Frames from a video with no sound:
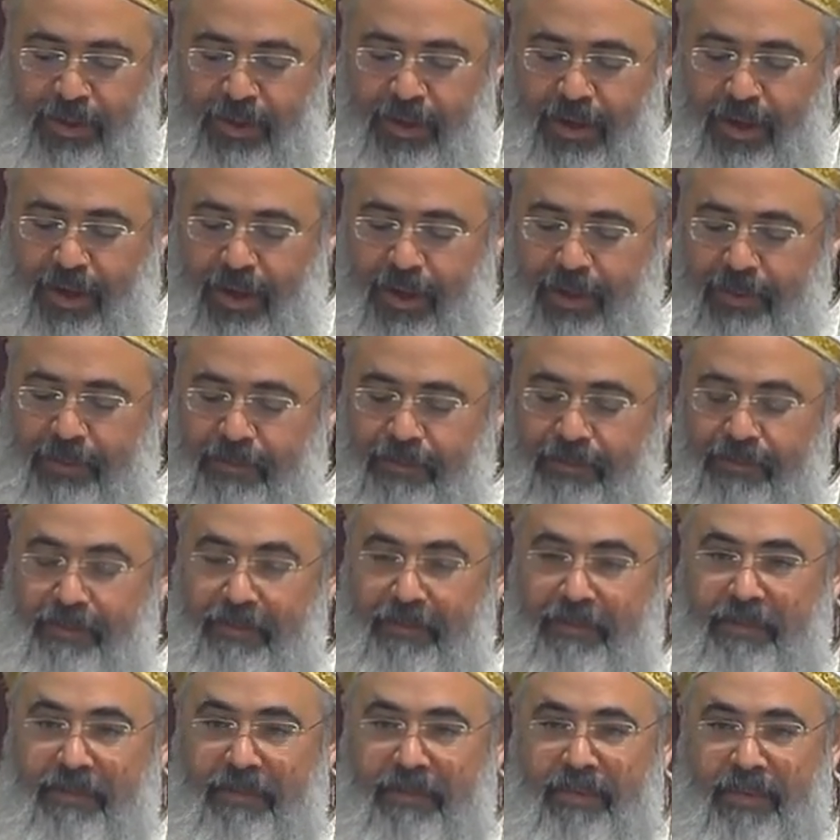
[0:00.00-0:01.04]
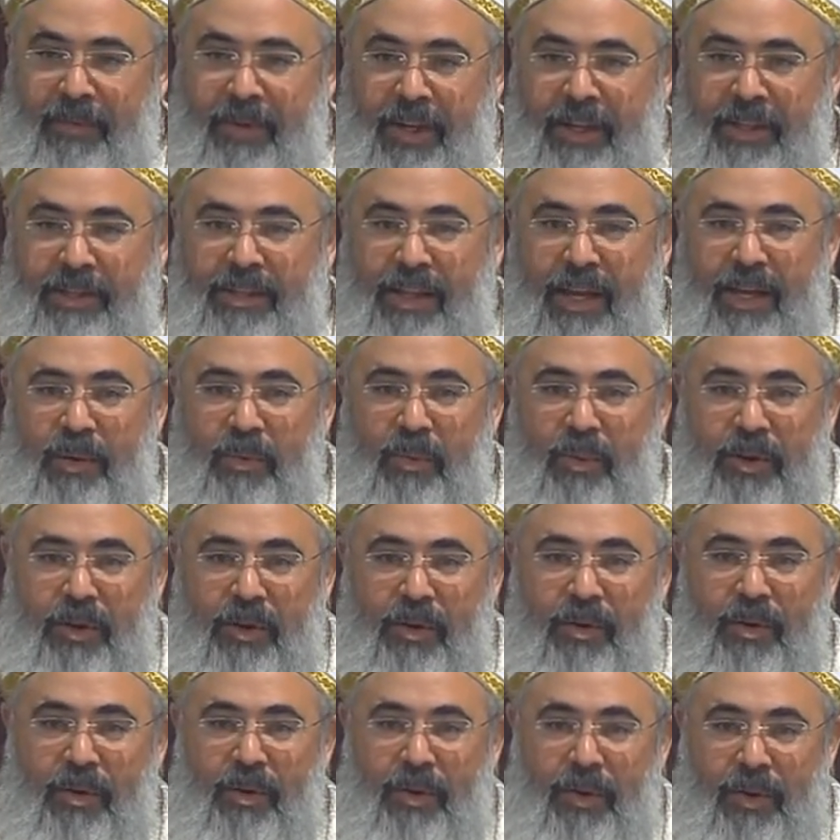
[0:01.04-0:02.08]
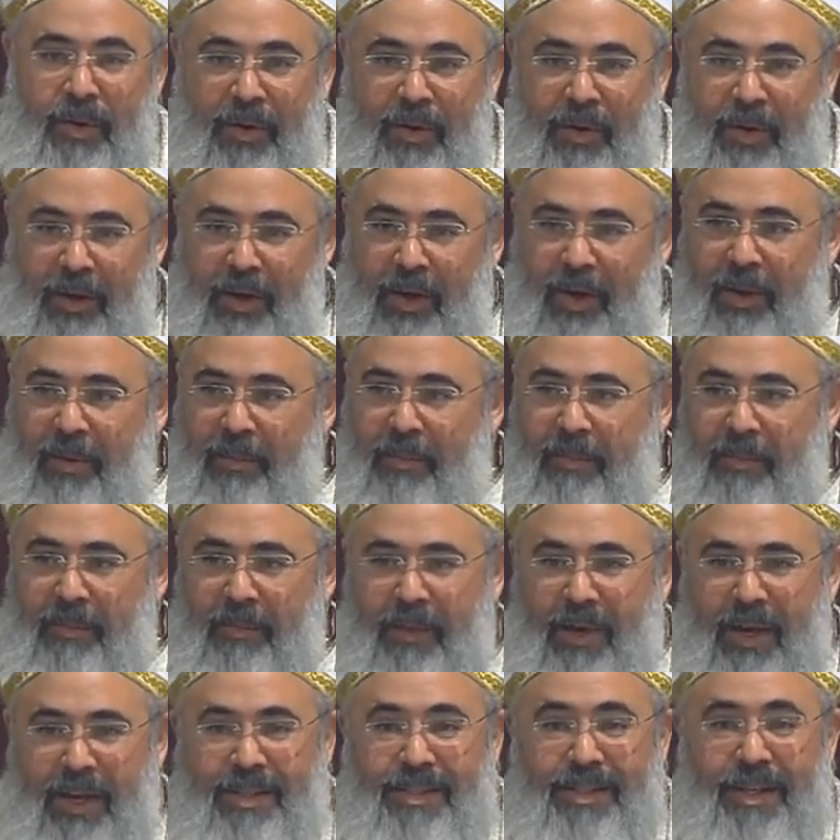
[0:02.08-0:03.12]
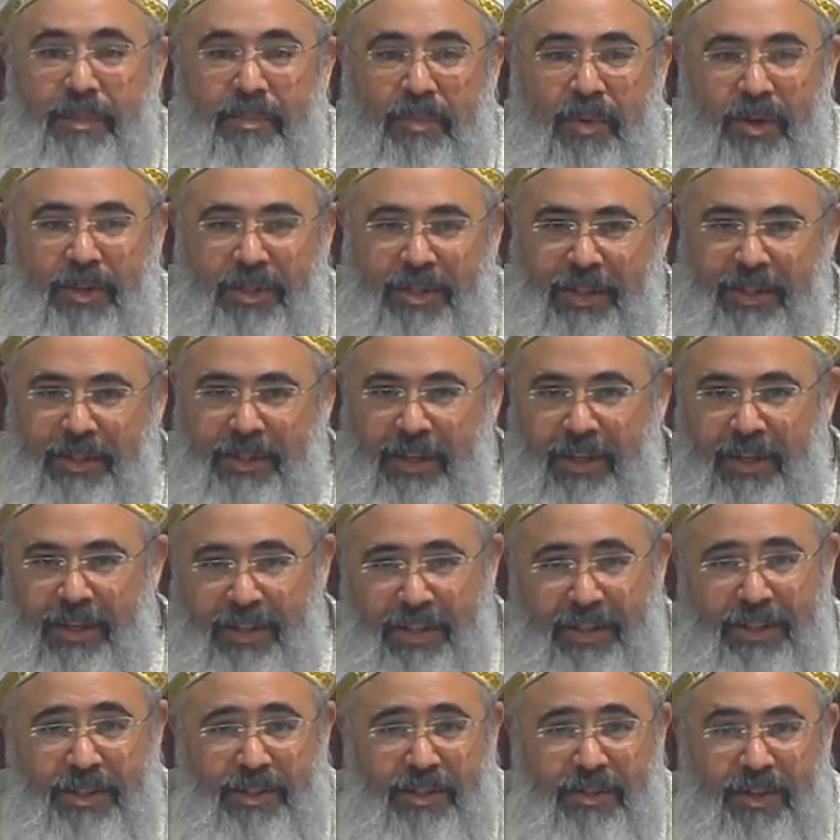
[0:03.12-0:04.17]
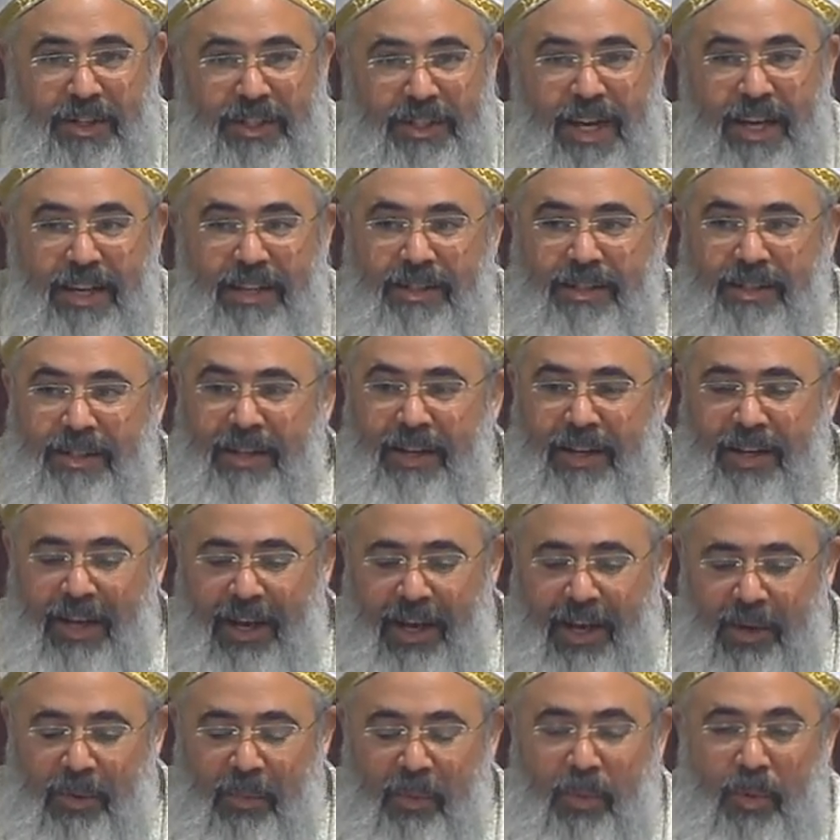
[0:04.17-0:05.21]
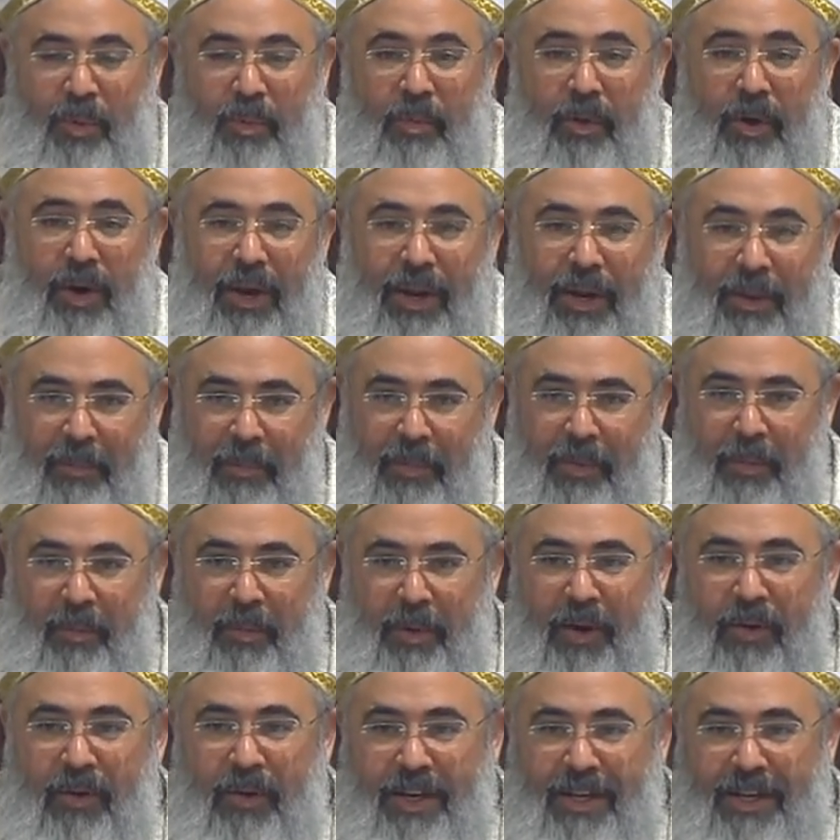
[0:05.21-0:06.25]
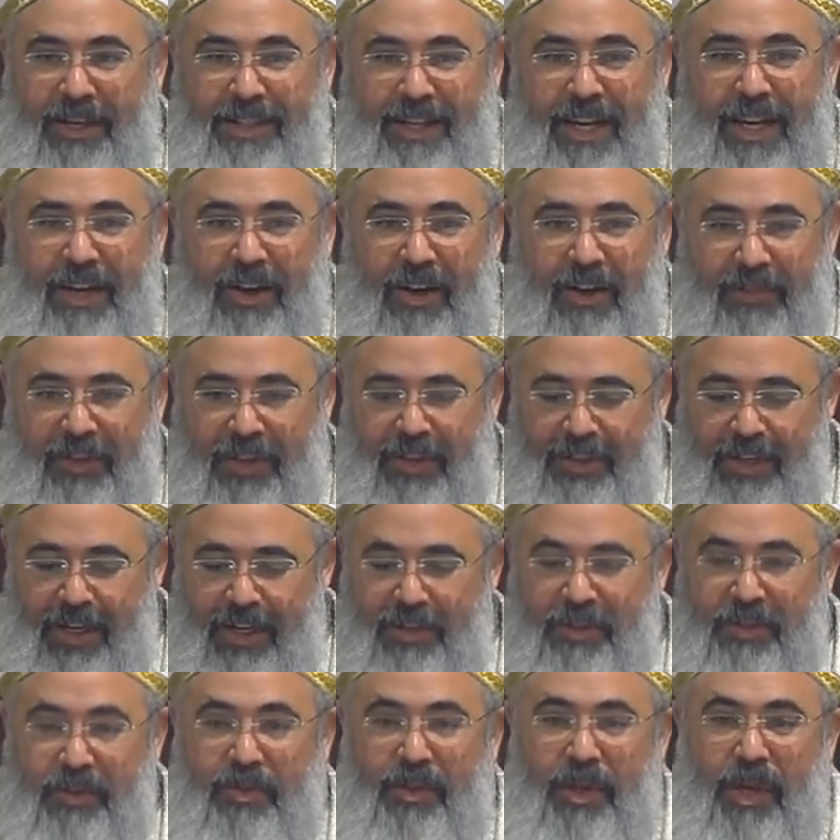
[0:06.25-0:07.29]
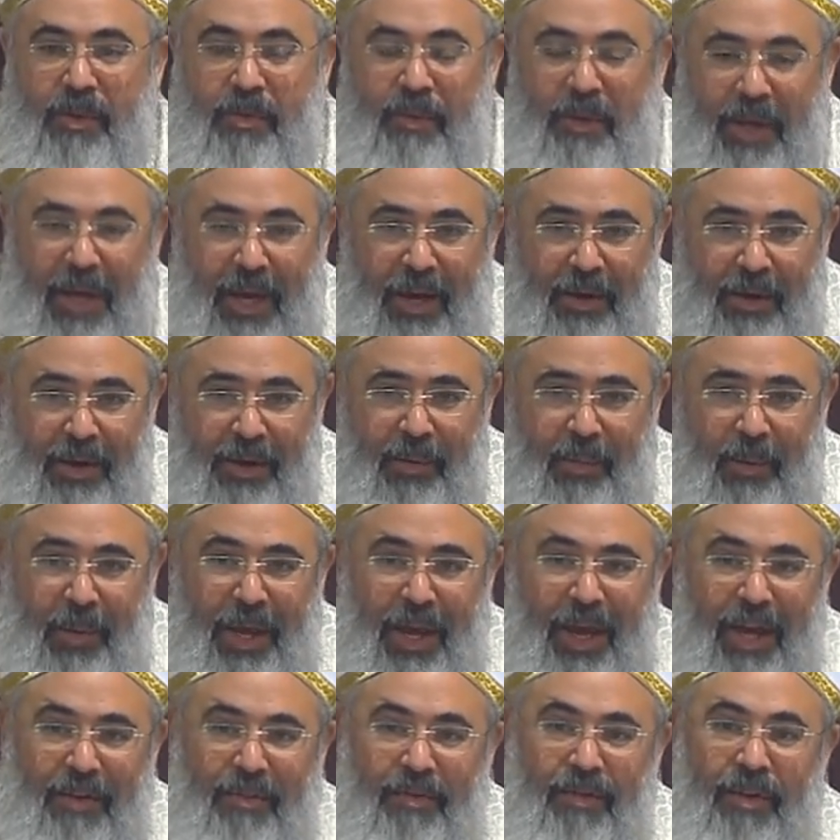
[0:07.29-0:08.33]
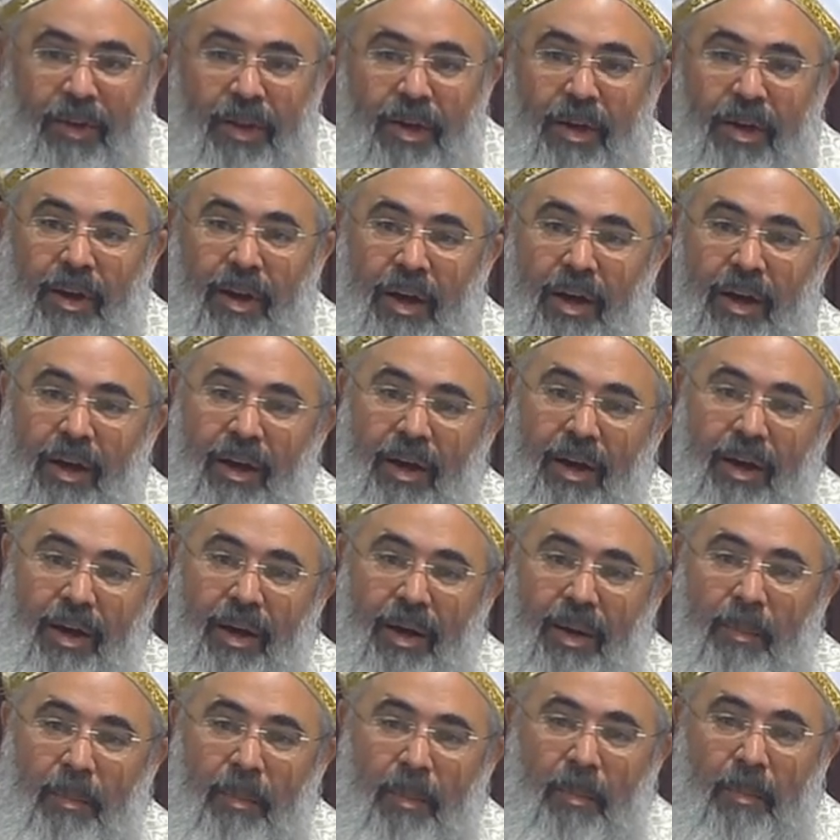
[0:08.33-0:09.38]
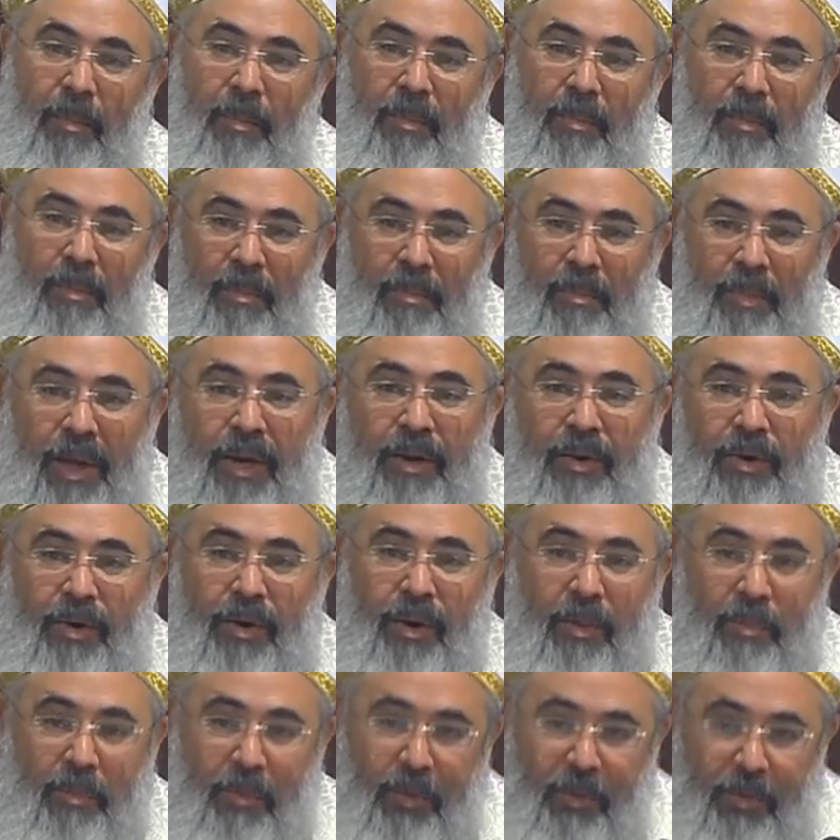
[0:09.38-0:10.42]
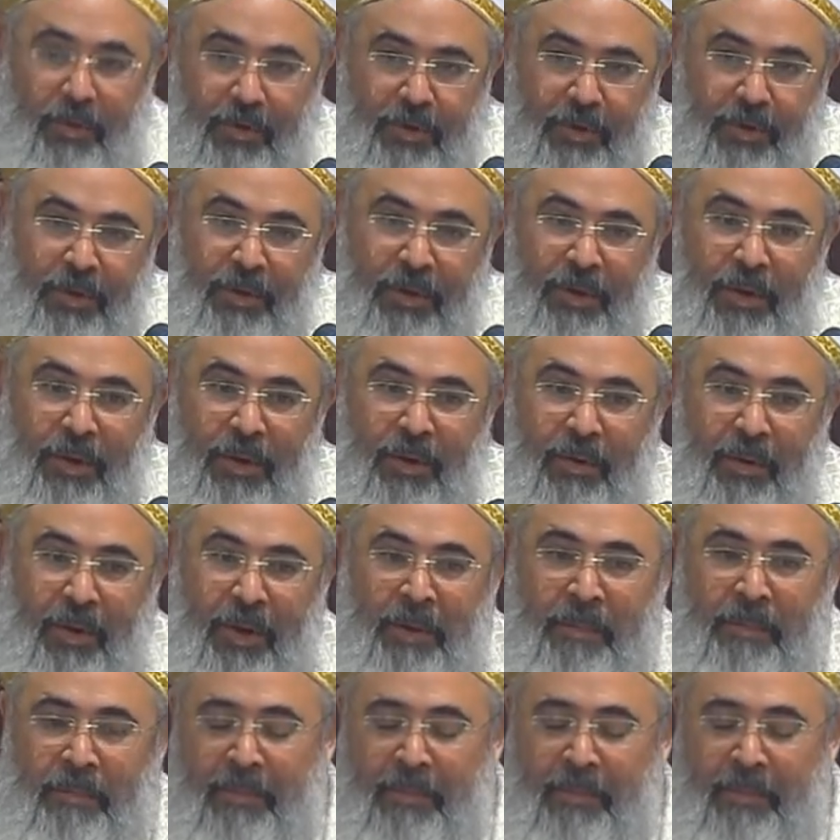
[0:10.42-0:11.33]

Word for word: Um, it's like when you're, um, as St. Paul says, this is our tent, and we're pre- preparing to take off the tent so that we, ha- we have uh, a better abode, right?